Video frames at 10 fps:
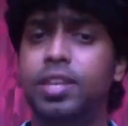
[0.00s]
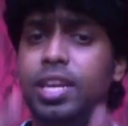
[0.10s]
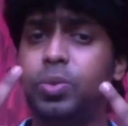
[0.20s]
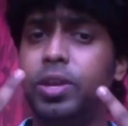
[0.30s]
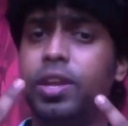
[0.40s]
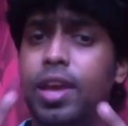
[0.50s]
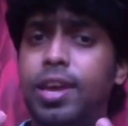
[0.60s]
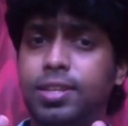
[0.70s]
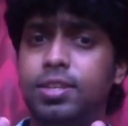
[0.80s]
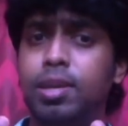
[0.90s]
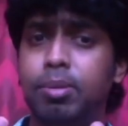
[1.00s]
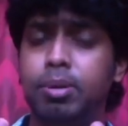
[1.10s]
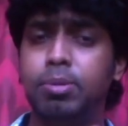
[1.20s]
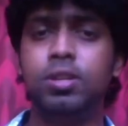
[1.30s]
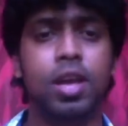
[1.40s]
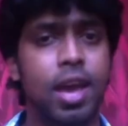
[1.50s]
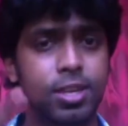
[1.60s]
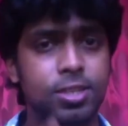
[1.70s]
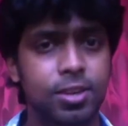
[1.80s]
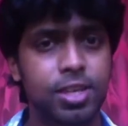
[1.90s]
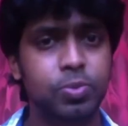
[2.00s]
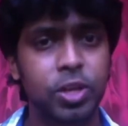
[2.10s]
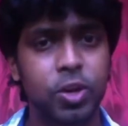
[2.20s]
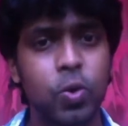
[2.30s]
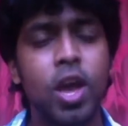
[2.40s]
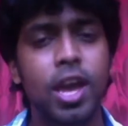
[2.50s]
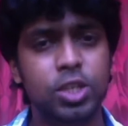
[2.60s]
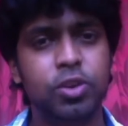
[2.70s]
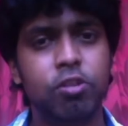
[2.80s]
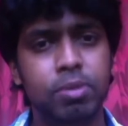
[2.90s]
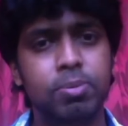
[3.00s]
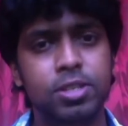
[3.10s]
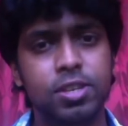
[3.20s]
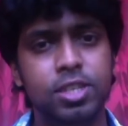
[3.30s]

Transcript: day twenty-eight in Double Bubble, and today's video is one of my personal